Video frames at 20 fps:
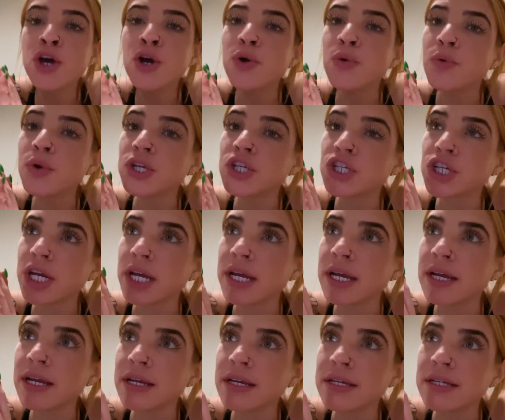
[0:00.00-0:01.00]
which
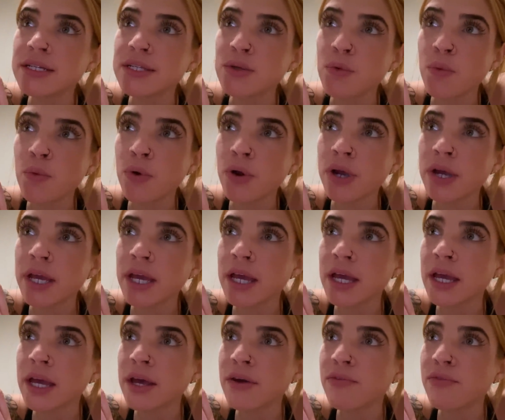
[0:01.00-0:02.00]
is
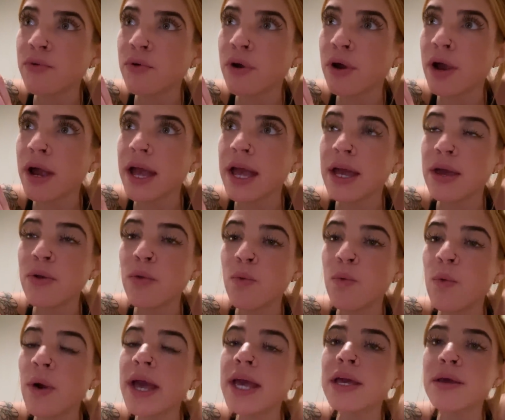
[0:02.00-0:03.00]
working for a
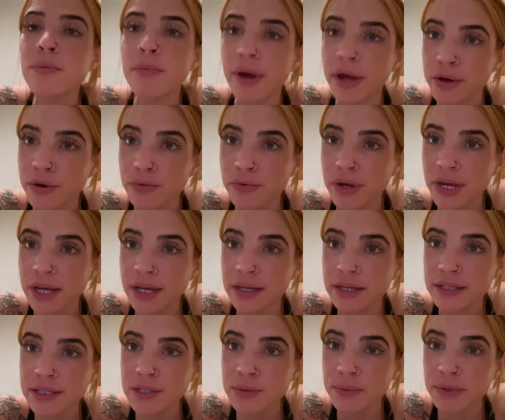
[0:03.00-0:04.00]
way better reading
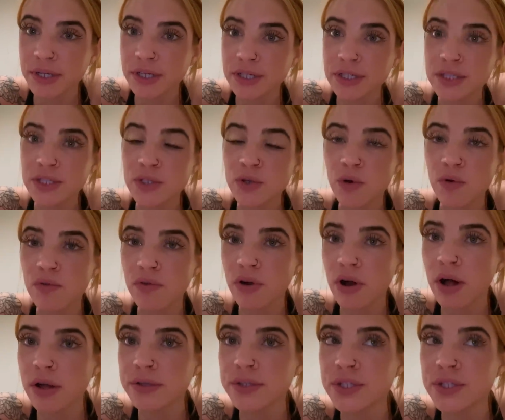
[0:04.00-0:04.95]
experience overall.